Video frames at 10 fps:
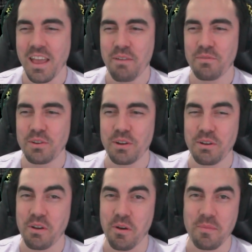If you
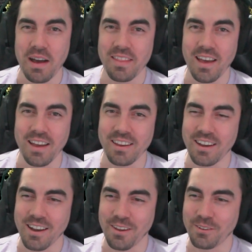don't know about that, you
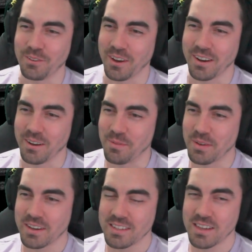need to go look it up,
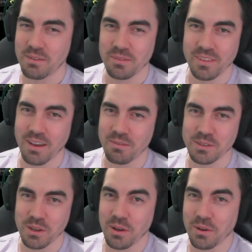because that
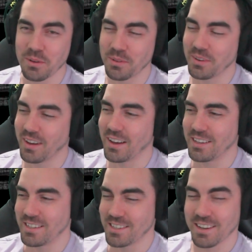was a whole
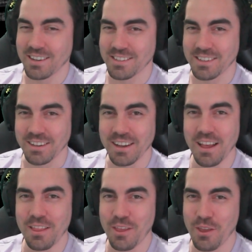disaster.
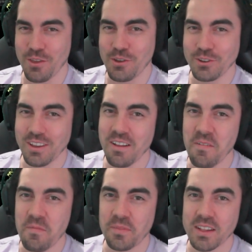
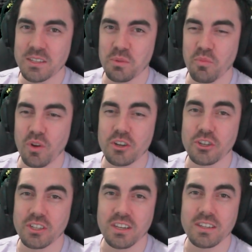That's some
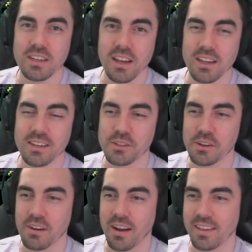precious internet
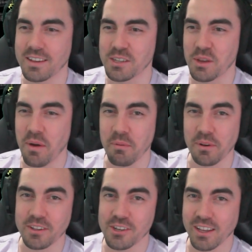history right there, so you might want to